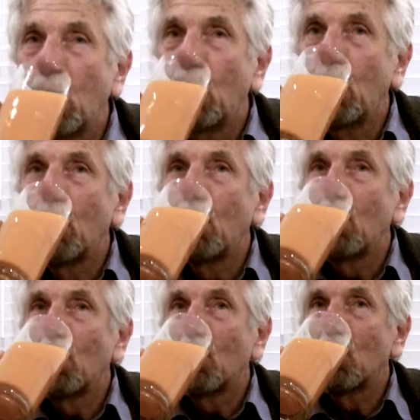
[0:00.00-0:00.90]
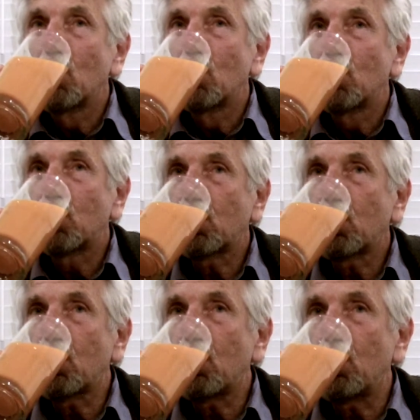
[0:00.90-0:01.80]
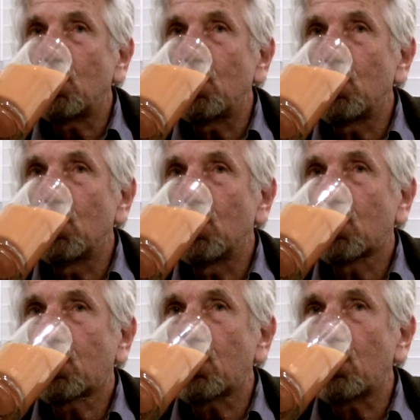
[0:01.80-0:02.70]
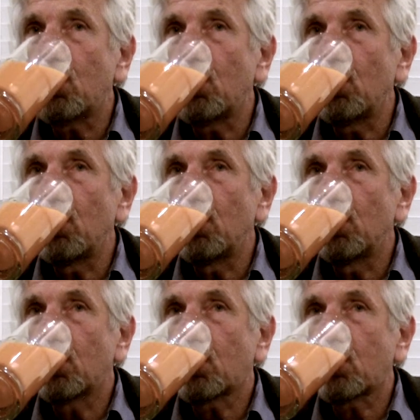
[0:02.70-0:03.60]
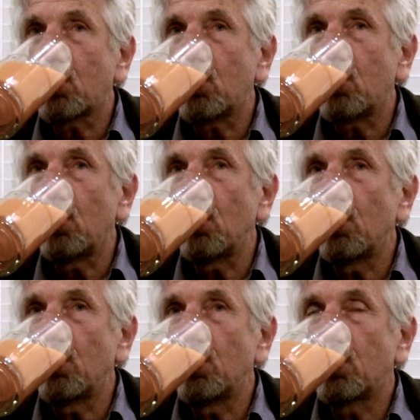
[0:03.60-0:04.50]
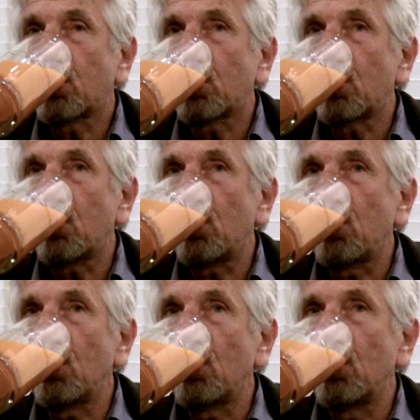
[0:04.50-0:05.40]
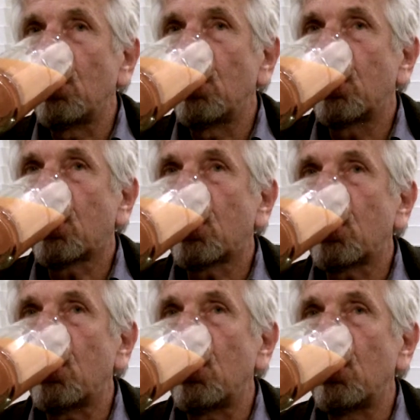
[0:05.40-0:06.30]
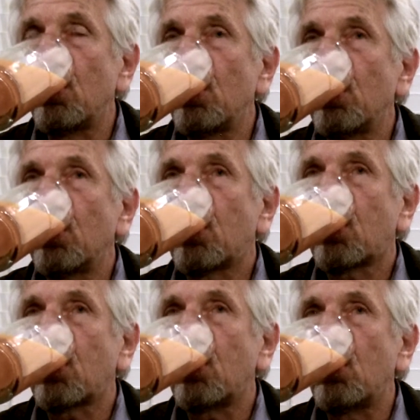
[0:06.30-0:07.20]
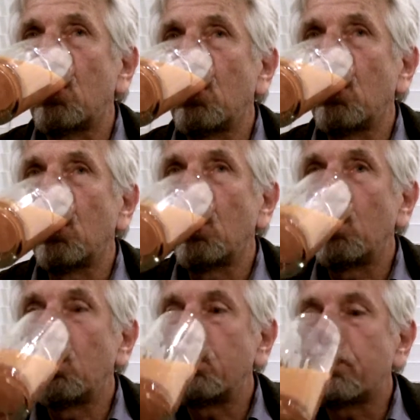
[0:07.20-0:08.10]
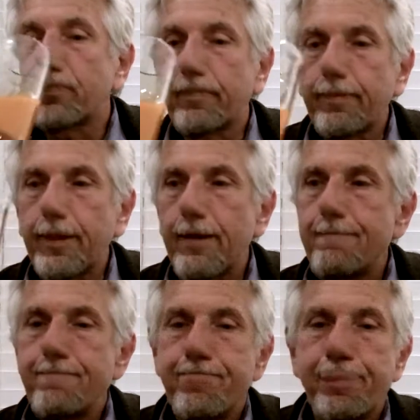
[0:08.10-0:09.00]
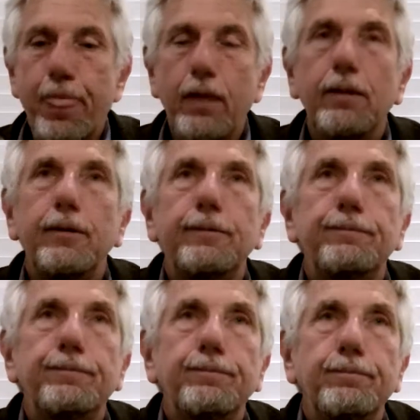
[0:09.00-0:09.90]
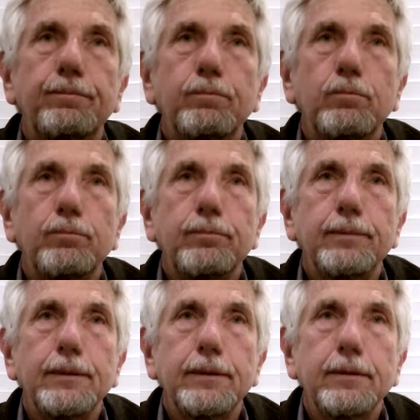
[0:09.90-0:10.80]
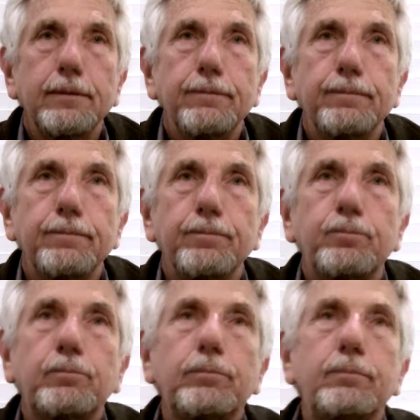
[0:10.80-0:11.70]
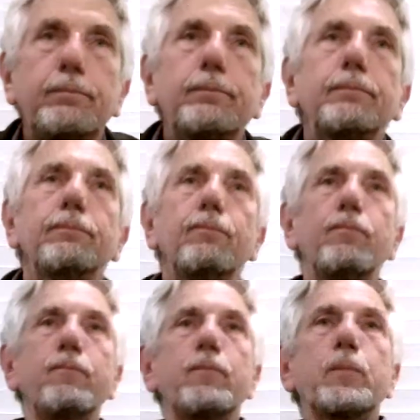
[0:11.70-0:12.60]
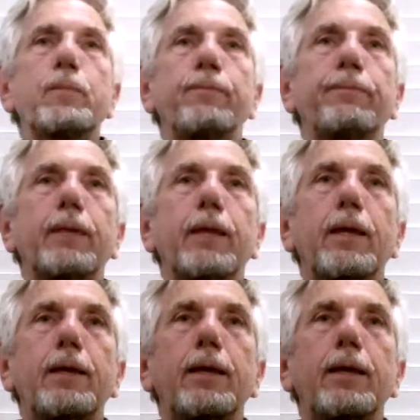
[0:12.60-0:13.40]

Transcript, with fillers: an easy way to describe the correspondence between this, these spheres, you know, from the crystalline inward, and the spheres that we've come to know about Lahut and Malakut and Nasut.